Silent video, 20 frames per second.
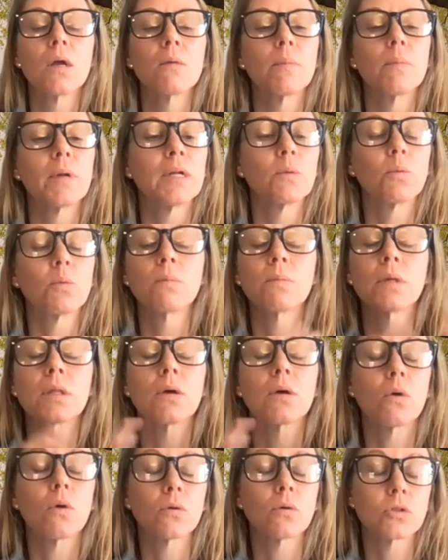but it wouldn't be the
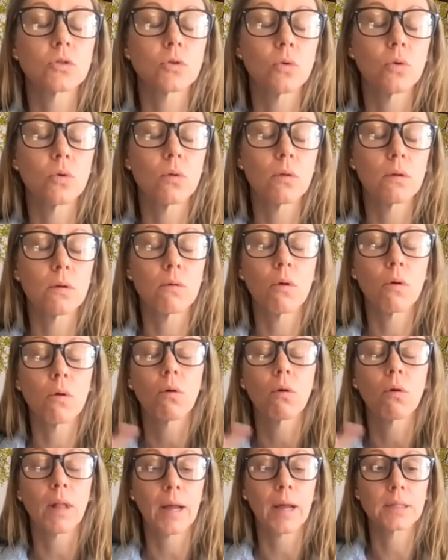whole
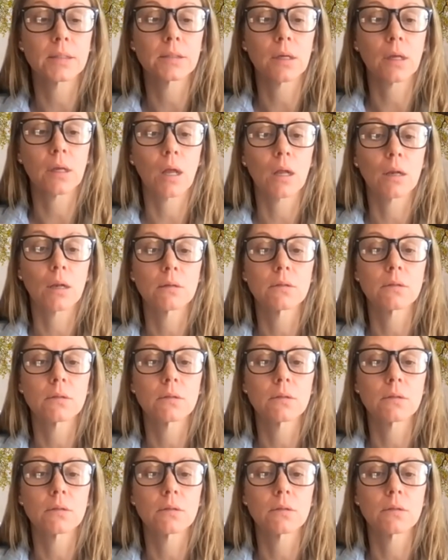class again.